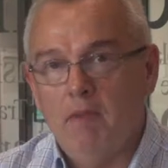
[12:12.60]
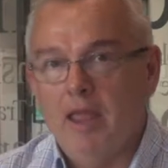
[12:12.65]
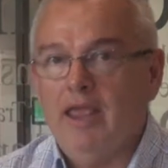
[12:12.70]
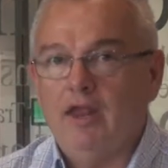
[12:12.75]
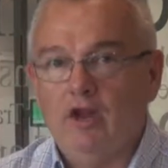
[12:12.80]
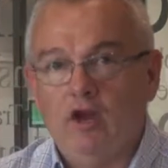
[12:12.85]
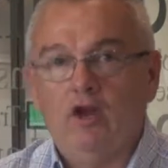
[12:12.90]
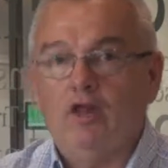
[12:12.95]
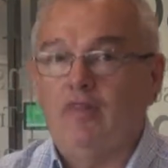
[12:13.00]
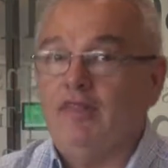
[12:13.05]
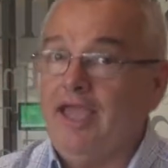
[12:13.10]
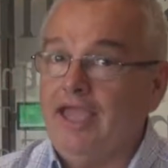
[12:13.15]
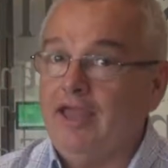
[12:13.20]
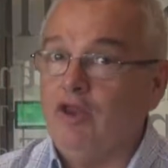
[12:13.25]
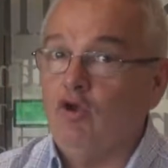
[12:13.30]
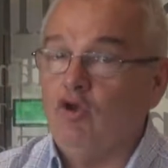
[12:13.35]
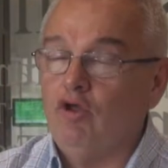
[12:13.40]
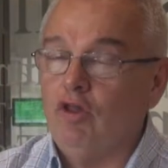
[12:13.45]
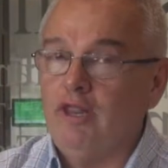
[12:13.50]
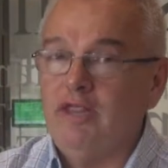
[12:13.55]
hit it on the
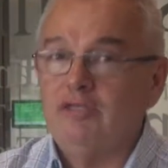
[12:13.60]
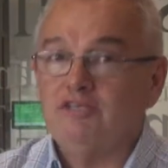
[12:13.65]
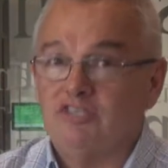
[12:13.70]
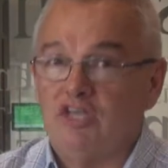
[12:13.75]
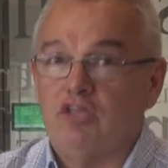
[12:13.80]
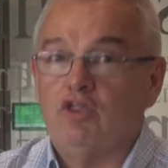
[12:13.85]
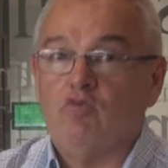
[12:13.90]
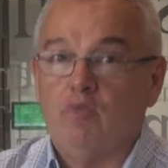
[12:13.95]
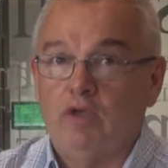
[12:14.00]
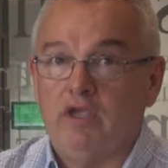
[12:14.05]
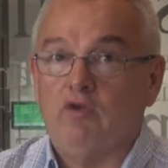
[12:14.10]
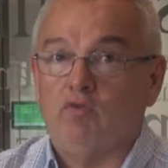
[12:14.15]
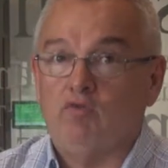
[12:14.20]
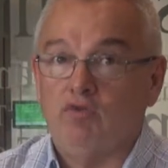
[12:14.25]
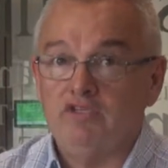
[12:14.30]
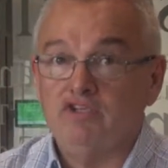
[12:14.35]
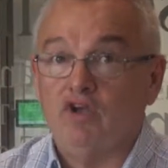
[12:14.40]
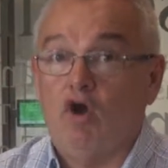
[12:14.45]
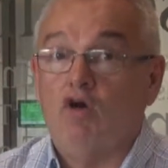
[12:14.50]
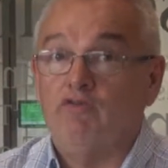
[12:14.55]
head early so that we can
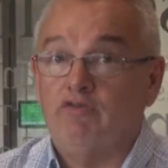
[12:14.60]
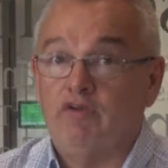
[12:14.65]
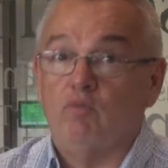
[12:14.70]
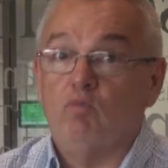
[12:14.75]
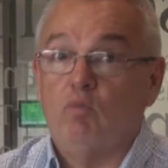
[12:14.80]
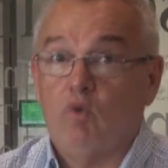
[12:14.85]
resolve it